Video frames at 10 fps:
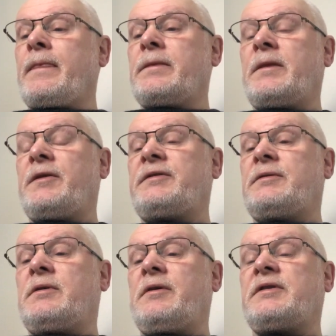The
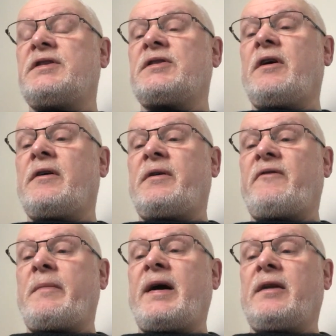desire
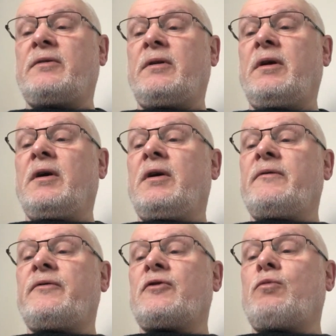of a man
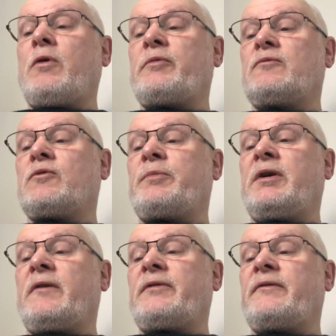for a woman would
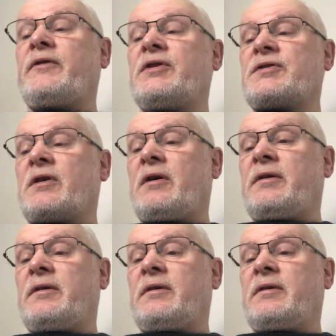be of the first
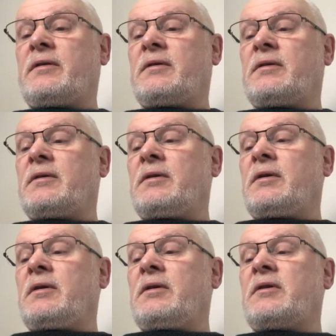kind.
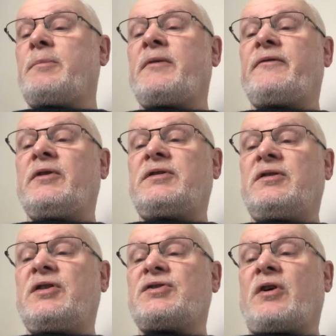The
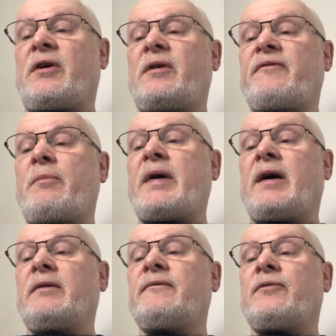perverted desire of a
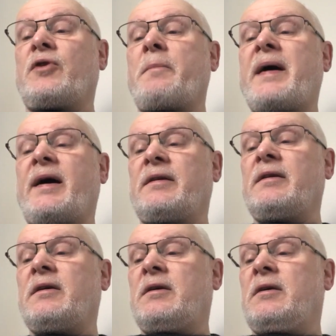man for a
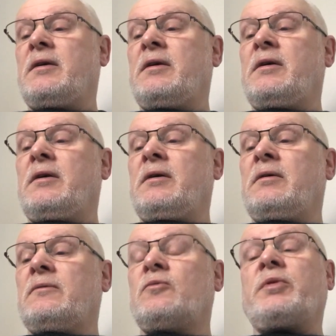man
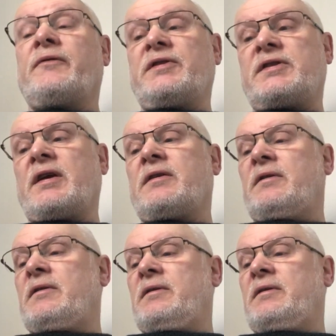would be of the second.